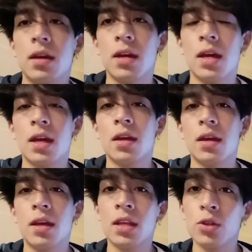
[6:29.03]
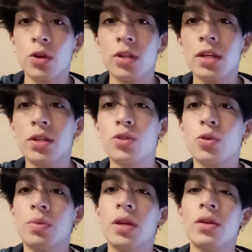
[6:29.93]
in order
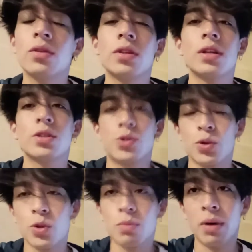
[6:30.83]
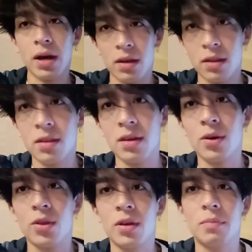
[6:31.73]
to be understood by
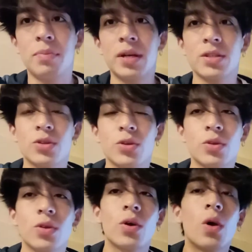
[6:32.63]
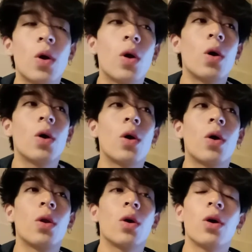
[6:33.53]
the other person
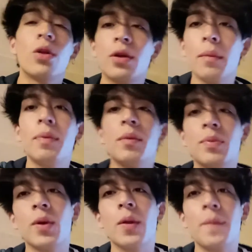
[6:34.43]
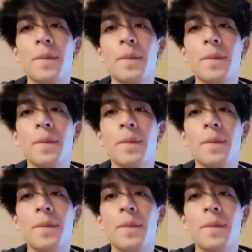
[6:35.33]
or other people.